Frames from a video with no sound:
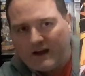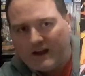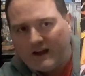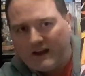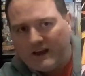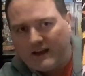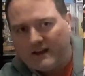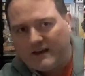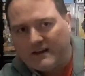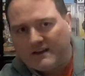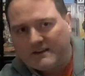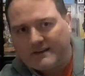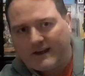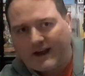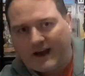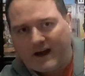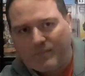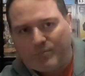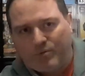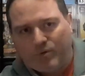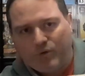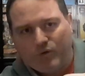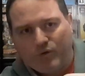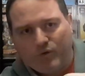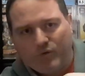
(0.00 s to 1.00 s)
in his
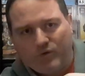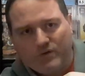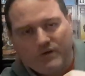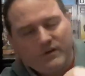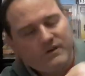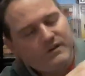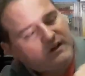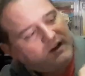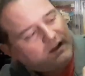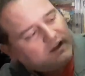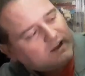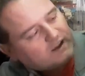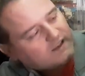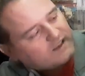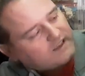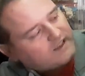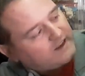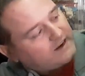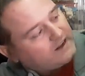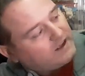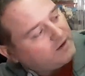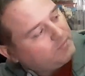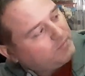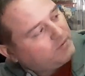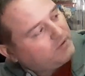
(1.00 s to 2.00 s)
harpoon
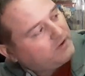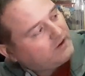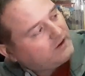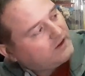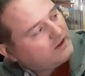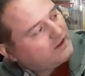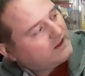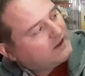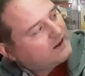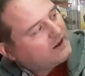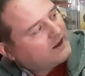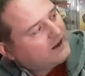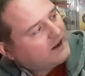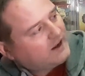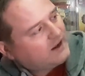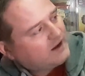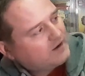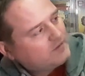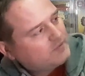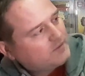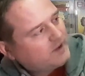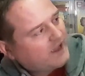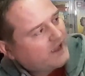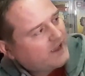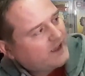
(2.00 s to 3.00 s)
getup,
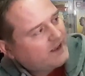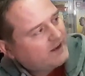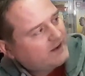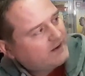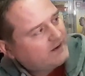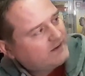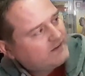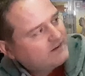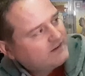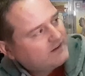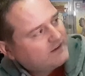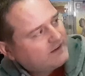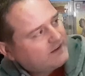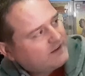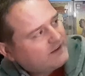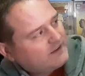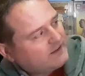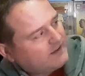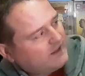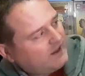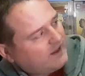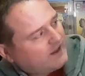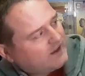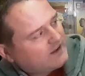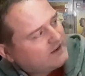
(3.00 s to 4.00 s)
and
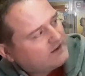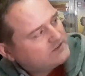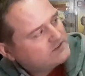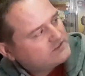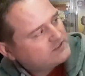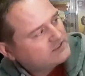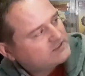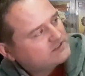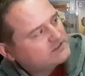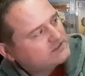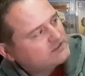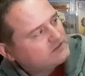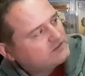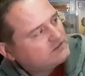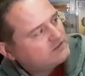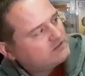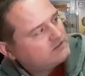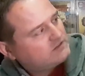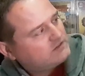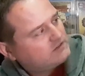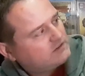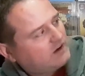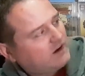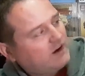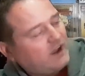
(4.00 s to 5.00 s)
yeah, just
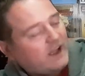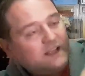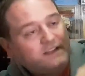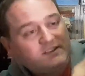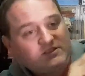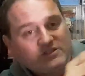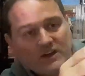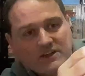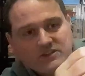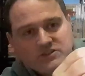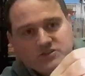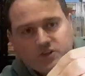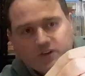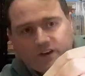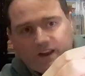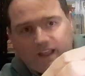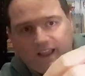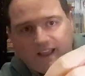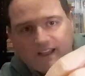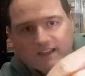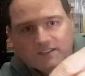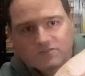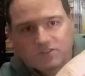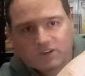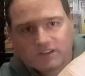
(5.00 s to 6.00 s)
and Jonah
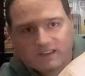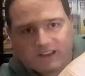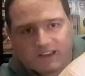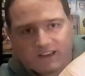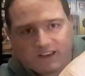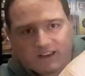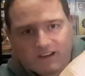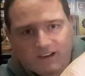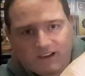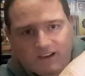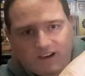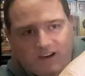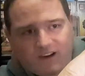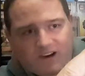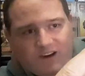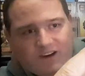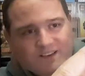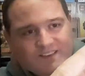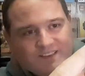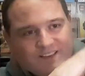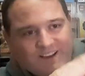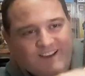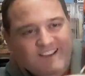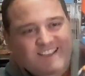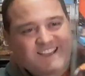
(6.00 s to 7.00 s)
Hex right there. Oh,
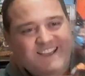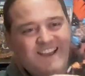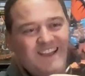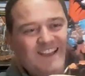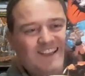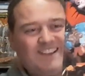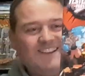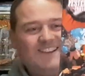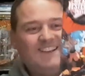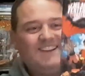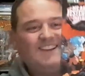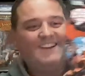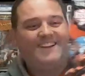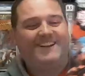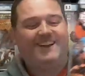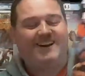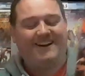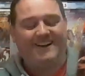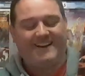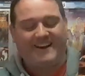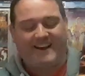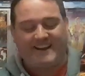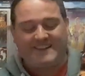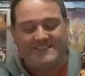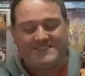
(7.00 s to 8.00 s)
okay.
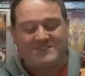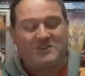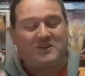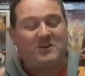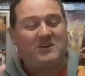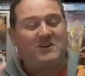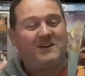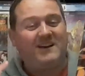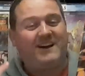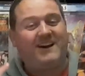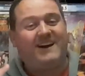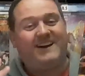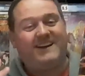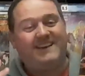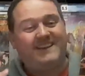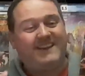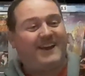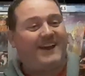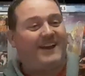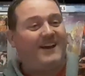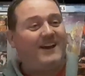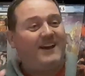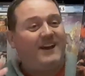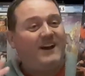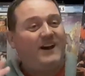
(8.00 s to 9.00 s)
So
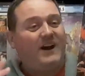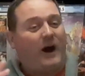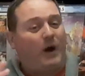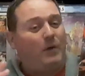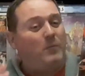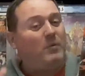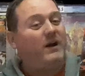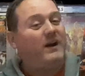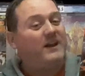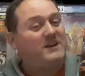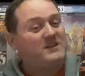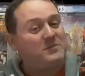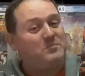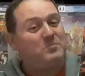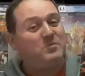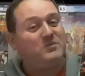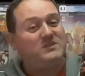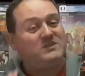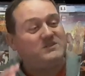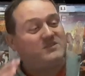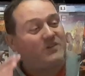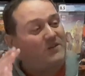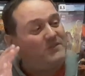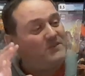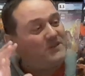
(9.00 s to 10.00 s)
yeah, I might actually put
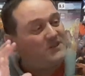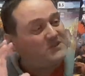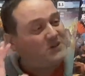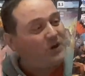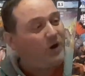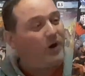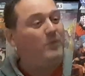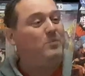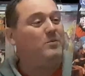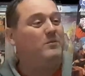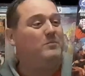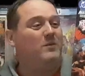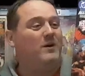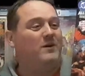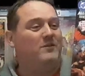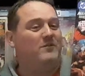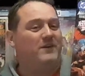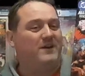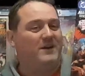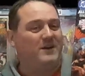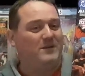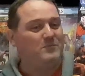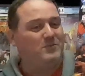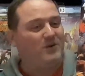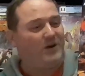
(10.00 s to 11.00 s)
this on the top of my
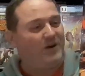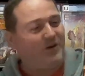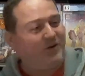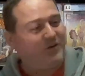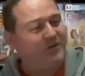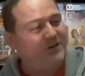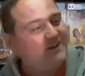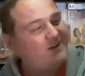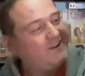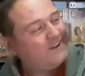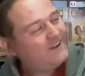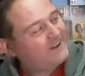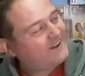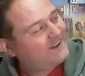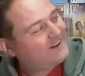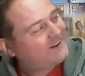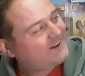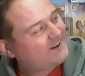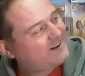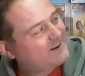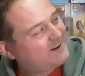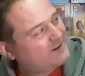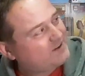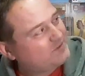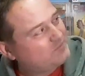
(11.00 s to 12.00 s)
reading pile.
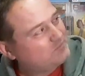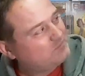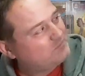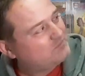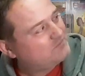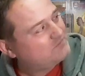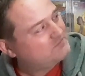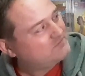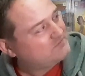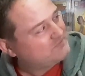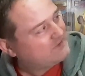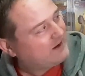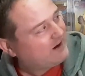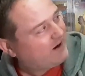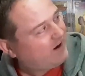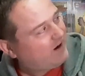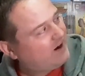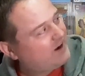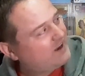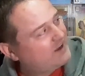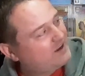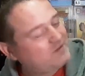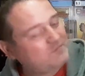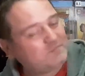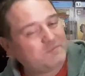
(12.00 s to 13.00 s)
Yeah,
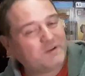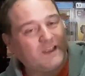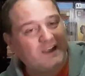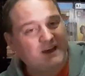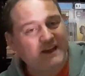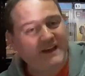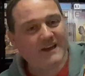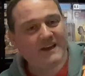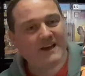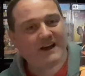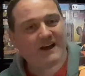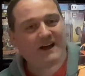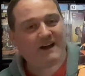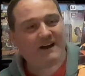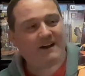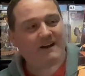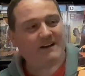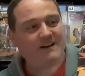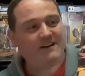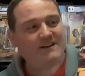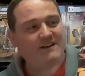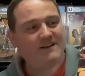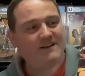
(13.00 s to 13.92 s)
I am eager.